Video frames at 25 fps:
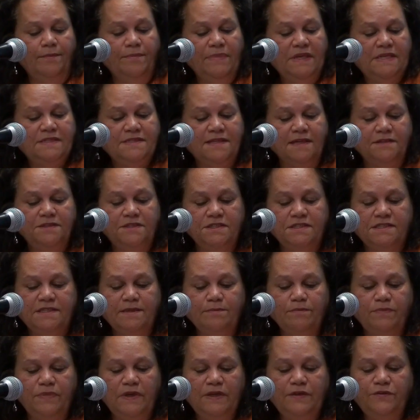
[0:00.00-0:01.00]
is that you
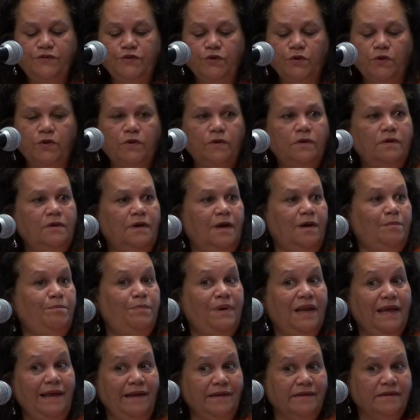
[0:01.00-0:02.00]
simply draw a
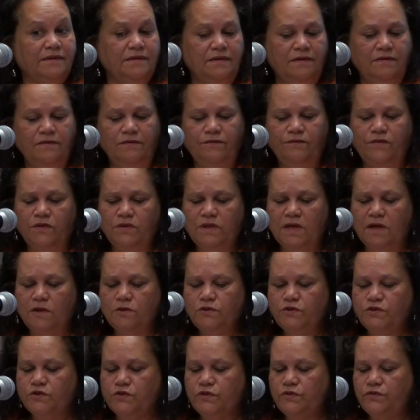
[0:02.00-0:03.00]
blank for
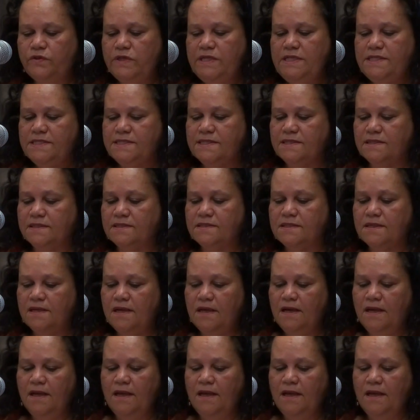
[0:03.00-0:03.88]
cultural reasons.